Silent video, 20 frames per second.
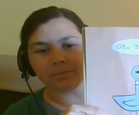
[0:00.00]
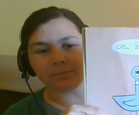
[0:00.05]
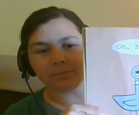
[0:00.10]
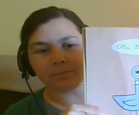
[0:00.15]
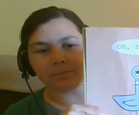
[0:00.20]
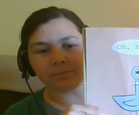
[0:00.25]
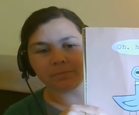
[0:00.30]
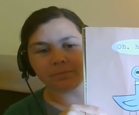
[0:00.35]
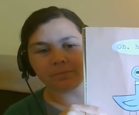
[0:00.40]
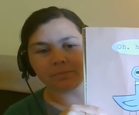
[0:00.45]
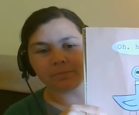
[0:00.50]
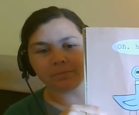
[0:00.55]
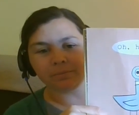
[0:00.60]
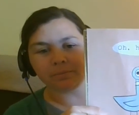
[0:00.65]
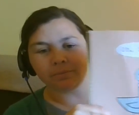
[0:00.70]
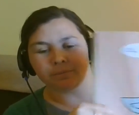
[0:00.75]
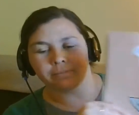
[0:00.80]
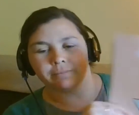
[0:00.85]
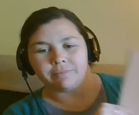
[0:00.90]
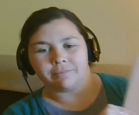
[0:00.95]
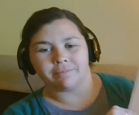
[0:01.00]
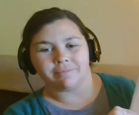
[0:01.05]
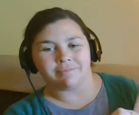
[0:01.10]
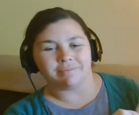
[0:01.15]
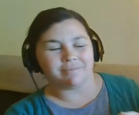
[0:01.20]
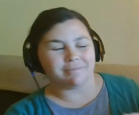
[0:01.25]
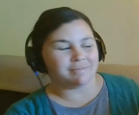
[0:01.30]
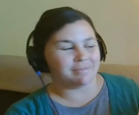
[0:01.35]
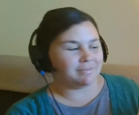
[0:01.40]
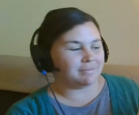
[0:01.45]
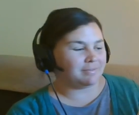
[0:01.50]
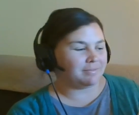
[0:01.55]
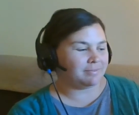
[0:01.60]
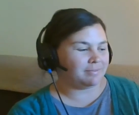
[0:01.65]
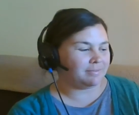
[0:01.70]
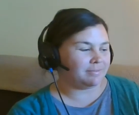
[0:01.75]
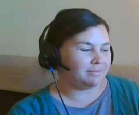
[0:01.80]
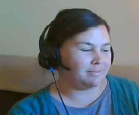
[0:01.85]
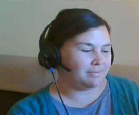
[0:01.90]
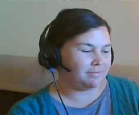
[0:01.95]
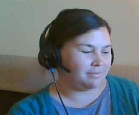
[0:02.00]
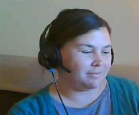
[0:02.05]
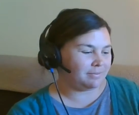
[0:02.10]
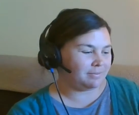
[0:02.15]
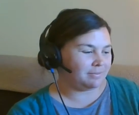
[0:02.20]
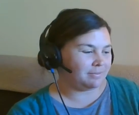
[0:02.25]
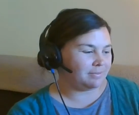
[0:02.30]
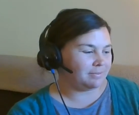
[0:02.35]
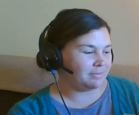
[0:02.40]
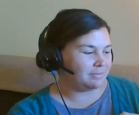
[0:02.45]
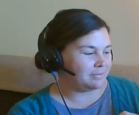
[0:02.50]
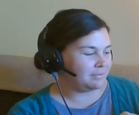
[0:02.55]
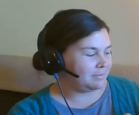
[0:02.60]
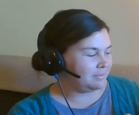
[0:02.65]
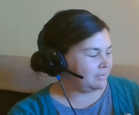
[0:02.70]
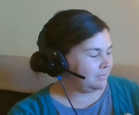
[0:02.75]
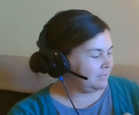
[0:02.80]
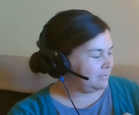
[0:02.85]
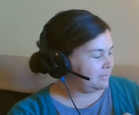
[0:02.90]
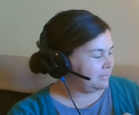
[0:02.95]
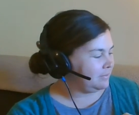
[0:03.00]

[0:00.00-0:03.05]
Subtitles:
No one is speaking in this clip.